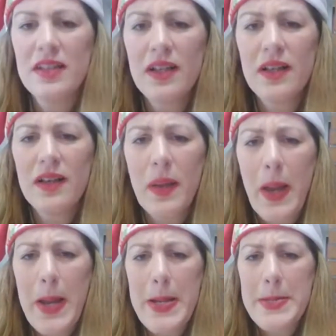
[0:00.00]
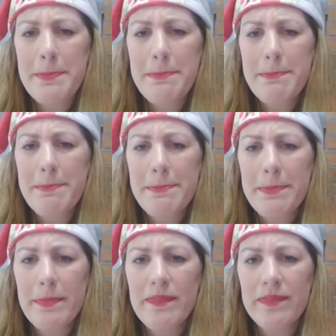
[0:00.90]

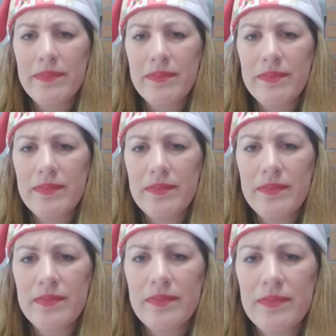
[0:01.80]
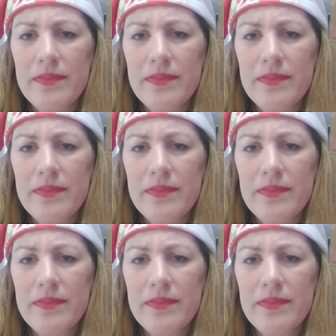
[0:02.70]
Nothing is said.